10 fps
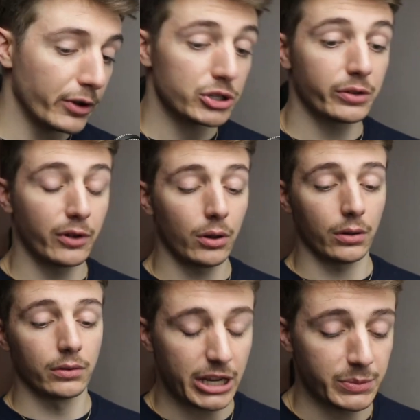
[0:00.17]
first of
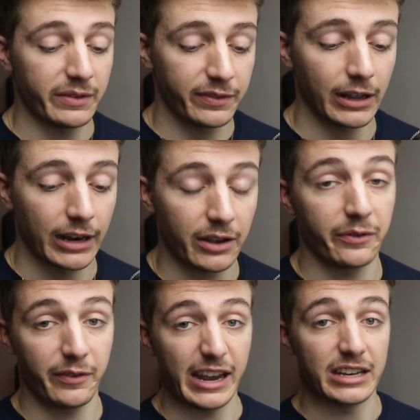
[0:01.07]
all, makes me feel like a
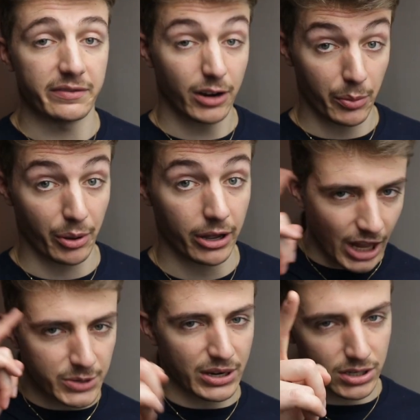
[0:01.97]
fake developer.
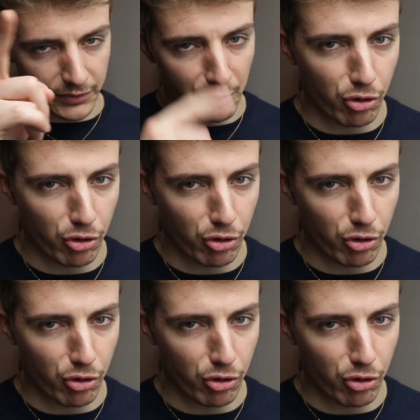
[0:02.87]
That's because of the